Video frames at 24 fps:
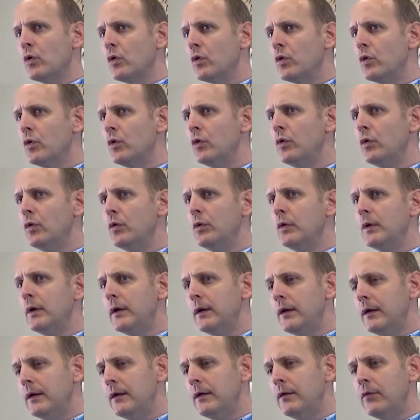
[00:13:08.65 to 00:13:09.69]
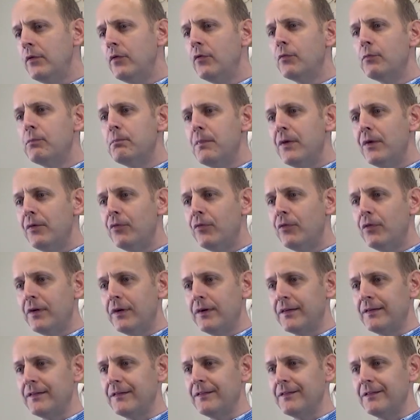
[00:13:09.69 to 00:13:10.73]
Who is
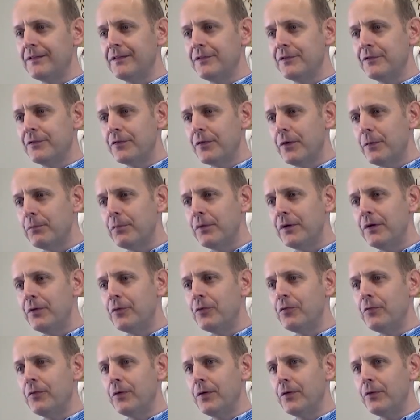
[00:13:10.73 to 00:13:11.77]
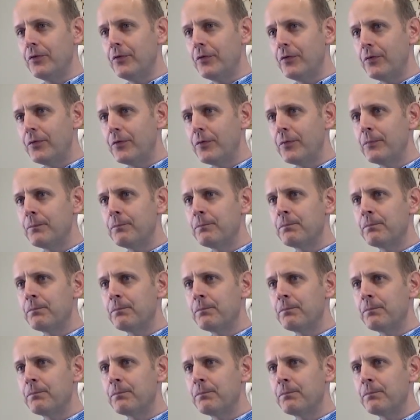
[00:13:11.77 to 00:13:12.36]
missing from these verses?